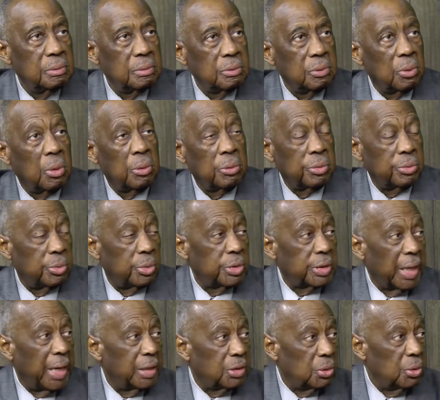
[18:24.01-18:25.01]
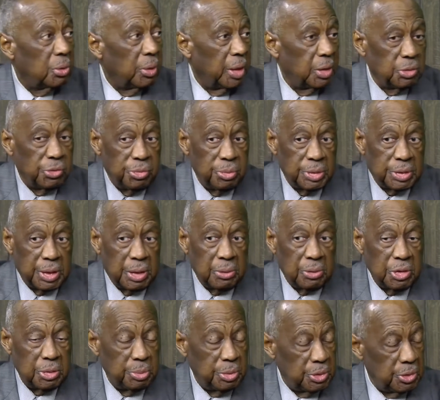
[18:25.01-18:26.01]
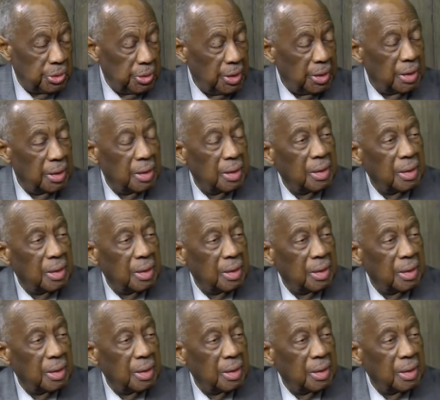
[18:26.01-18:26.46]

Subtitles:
was high school graduate from St. Louis, Missouri.